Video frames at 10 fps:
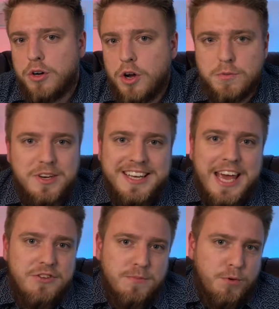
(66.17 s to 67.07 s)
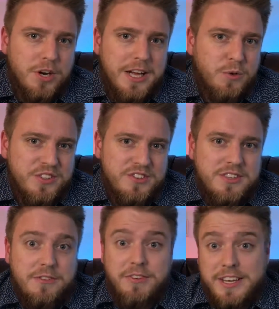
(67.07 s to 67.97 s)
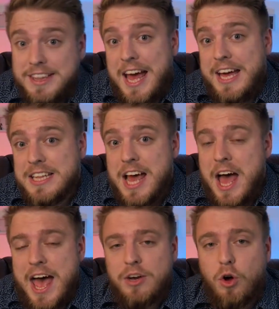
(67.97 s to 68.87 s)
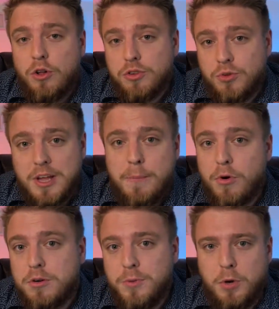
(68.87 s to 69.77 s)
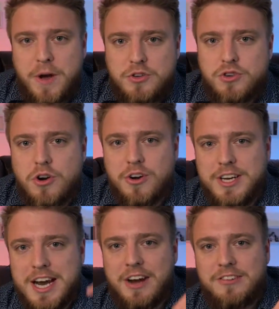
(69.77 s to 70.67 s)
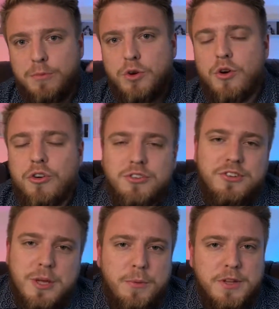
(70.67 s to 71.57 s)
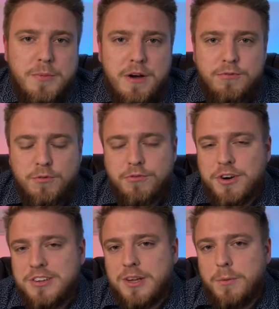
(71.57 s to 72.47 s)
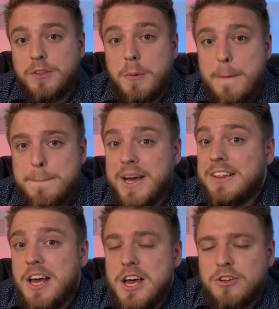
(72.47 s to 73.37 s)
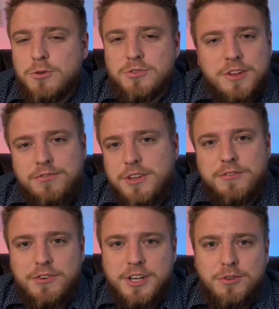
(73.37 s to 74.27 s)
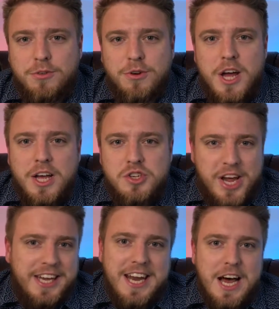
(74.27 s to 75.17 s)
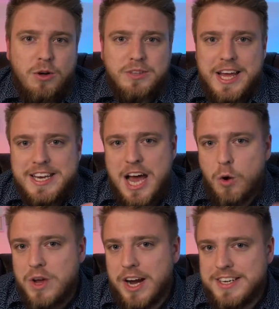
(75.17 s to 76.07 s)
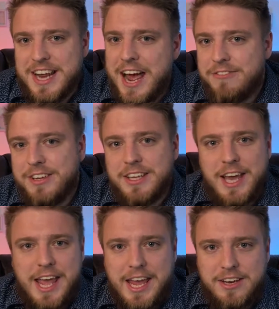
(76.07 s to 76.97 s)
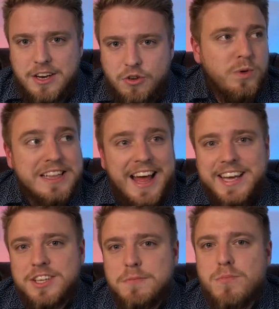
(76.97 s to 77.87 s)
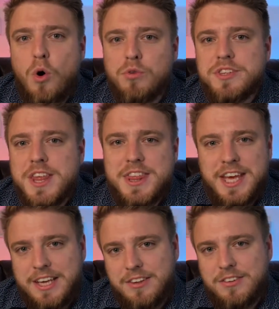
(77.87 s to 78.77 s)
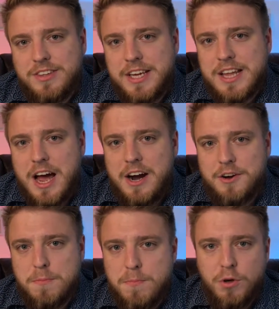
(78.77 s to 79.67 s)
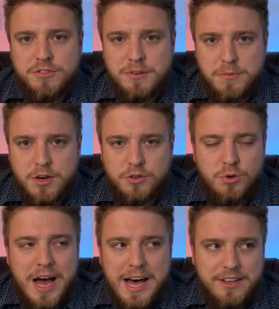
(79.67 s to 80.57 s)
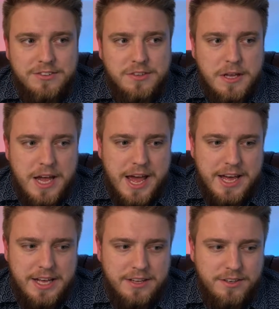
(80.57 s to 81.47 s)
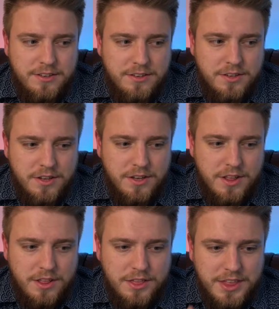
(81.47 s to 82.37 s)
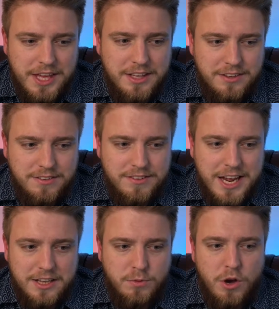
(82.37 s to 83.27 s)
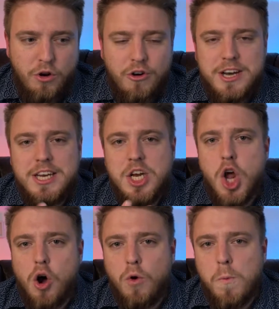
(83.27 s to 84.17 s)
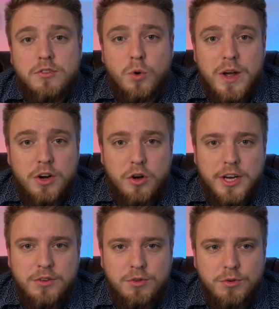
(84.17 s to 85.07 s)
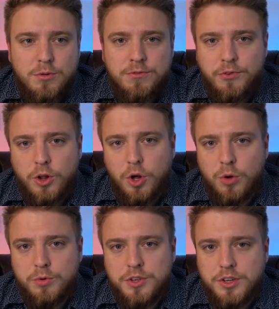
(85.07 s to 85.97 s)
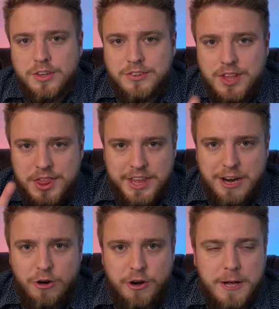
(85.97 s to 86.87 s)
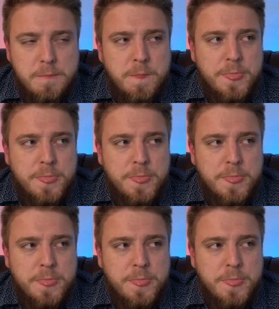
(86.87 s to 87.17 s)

communication, body language and stuff like that, and also support me in my journey, there are some courses, some of them are for free, some of them are paid, so just feel free to check it out. And now we are diving in. We like the most things that are the most similar to us and the things that we already know. So we are going to follow this theory